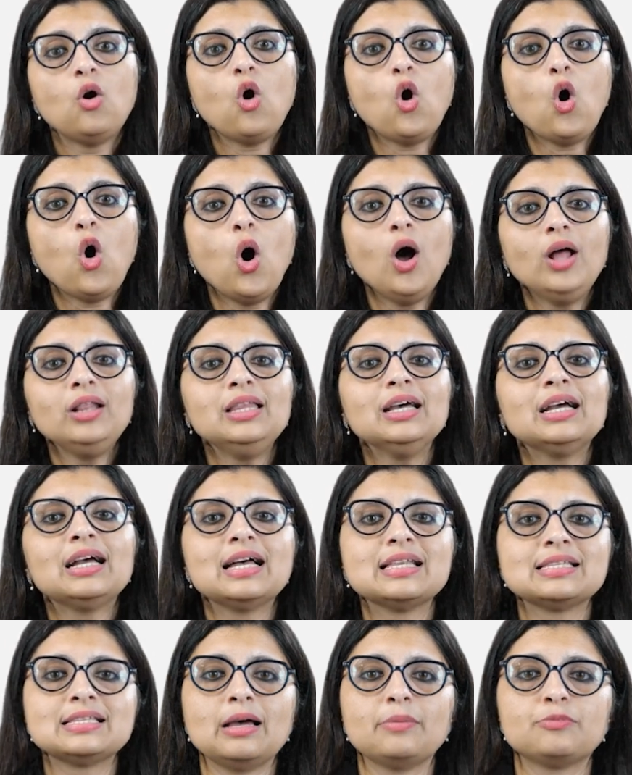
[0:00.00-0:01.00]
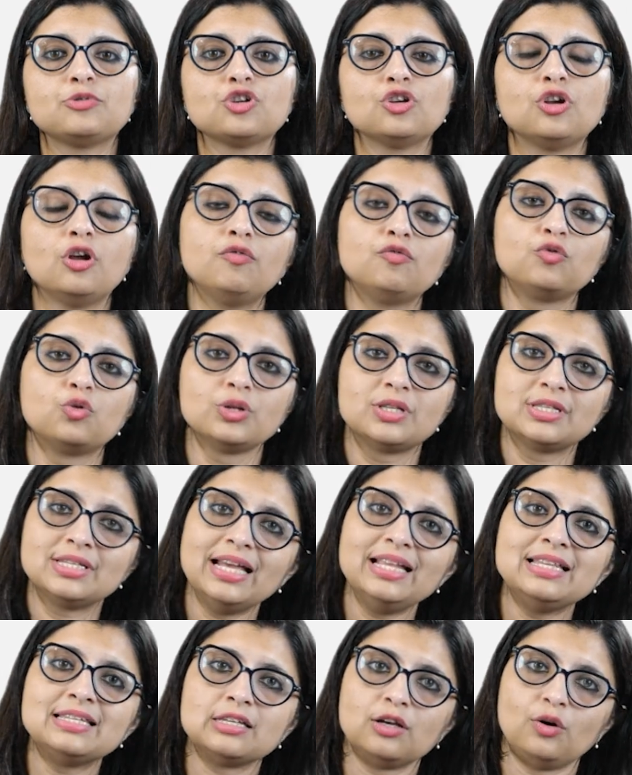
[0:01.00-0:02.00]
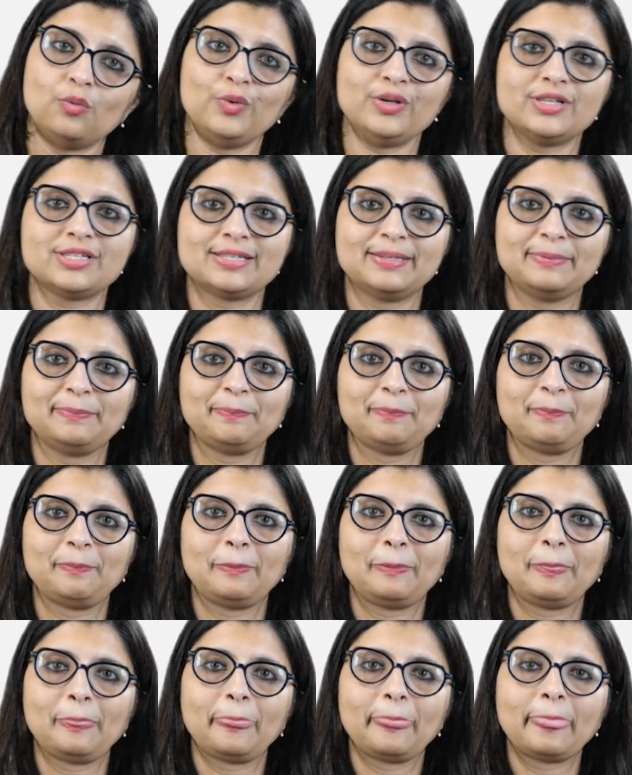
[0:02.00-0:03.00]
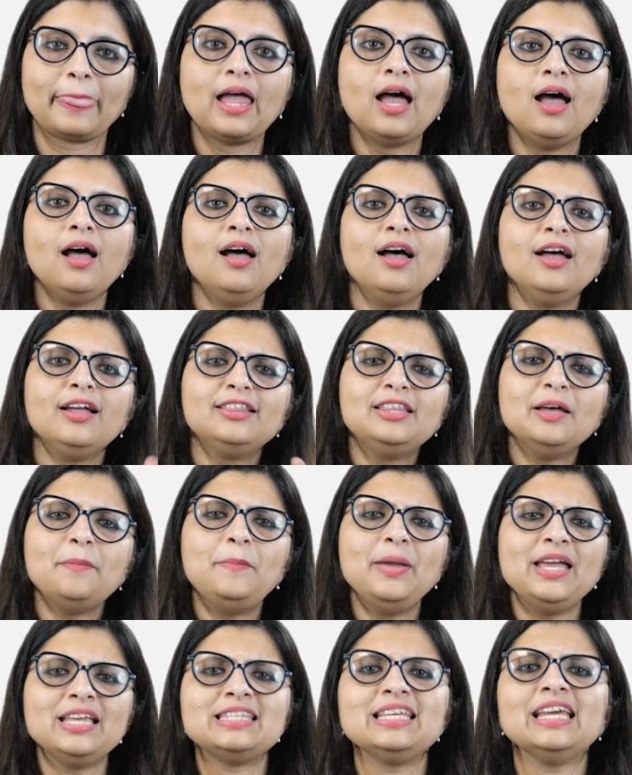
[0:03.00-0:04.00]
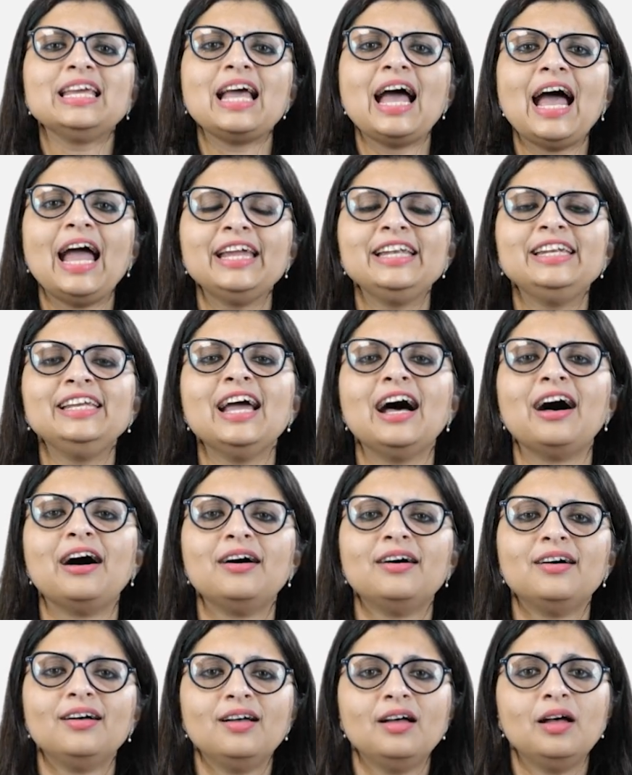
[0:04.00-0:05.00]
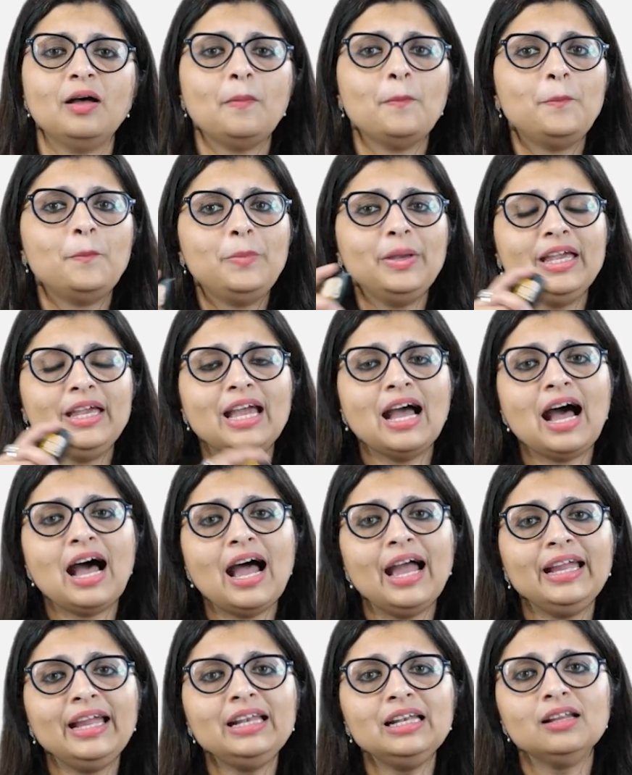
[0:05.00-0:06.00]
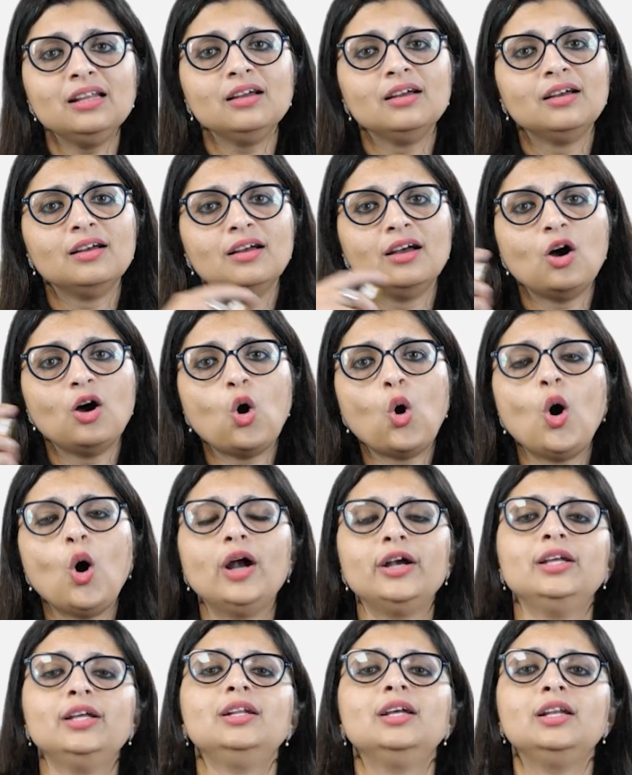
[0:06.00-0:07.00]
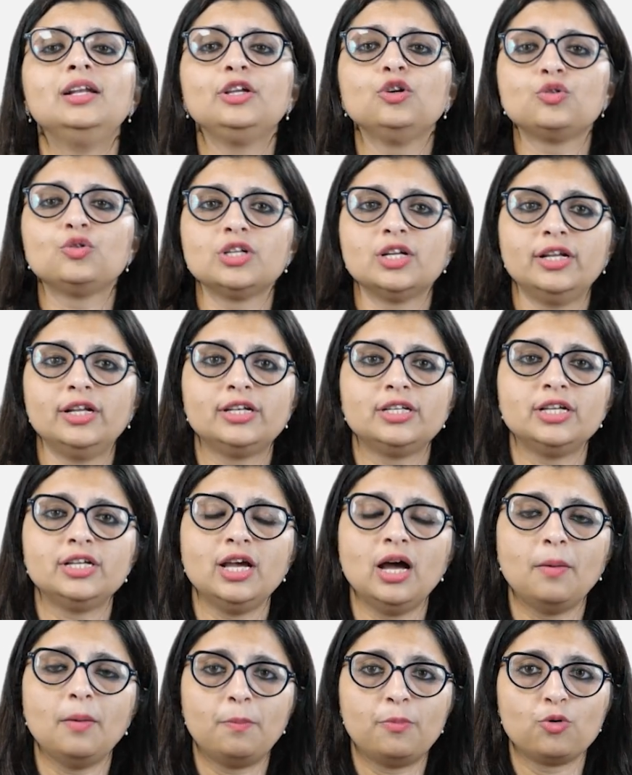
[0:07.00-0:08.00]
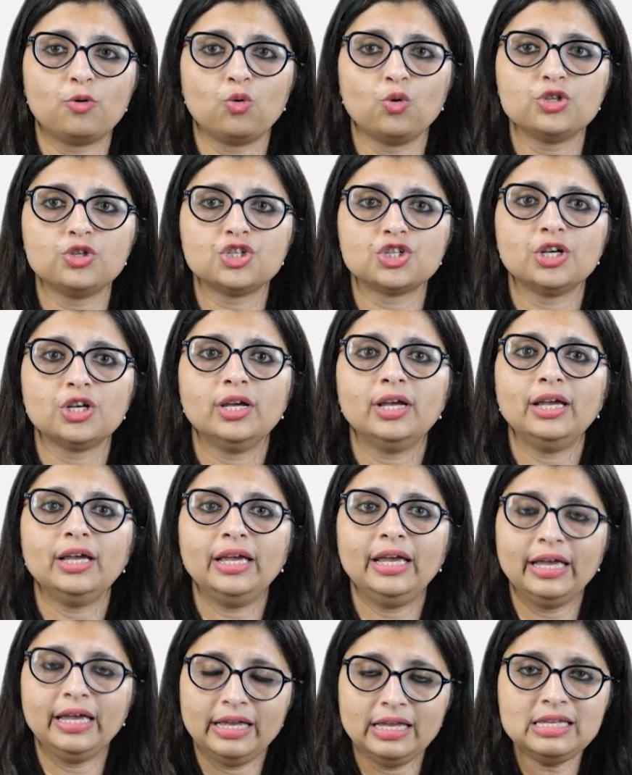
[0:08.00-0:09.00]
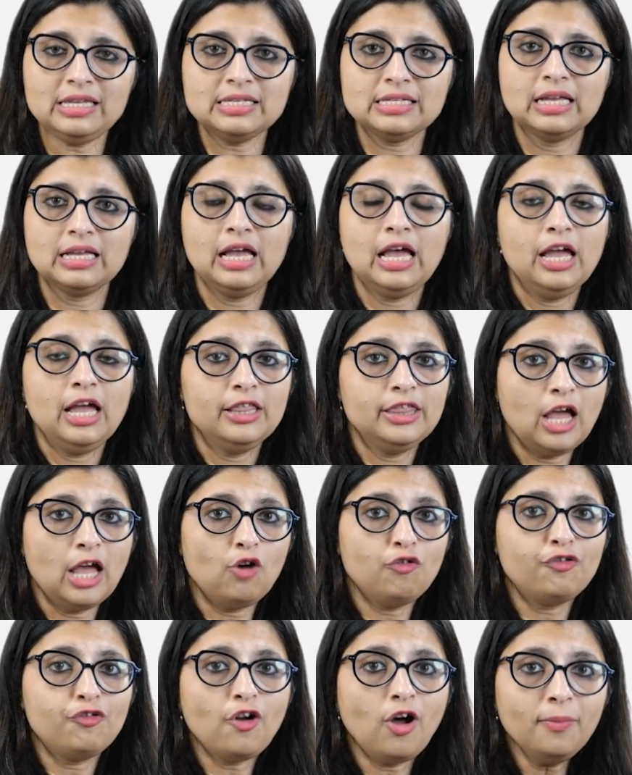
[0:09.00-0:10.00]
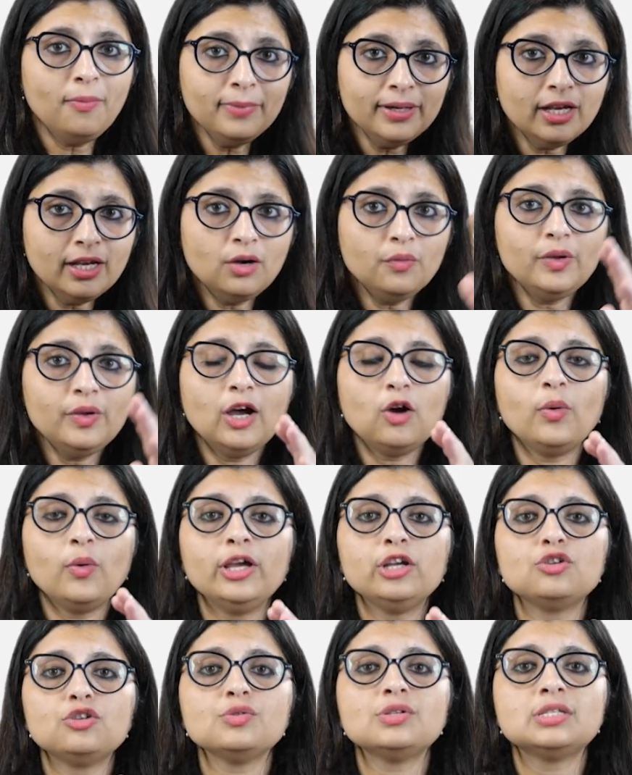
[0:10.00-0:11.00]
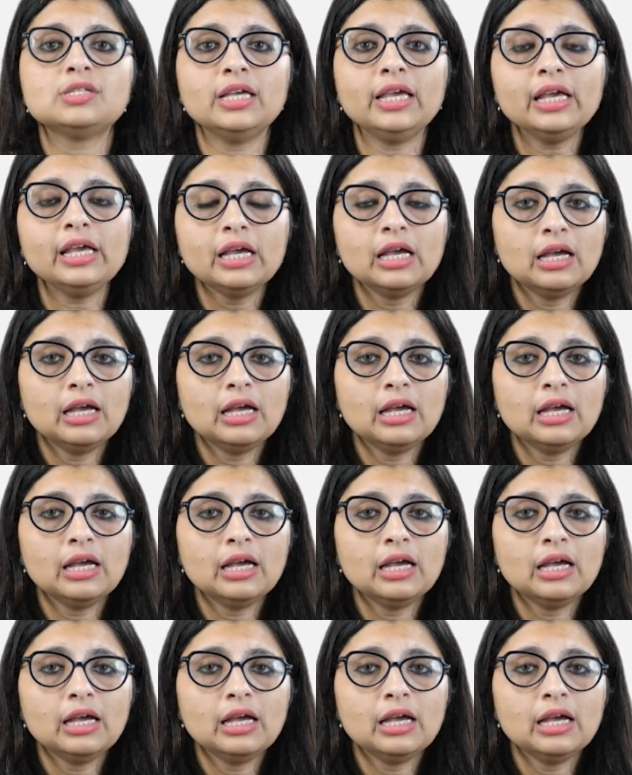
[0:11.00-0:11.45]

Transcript: on the consumption of goods and service. The basic idea behind ordinal utility approach is, now from here we are going to see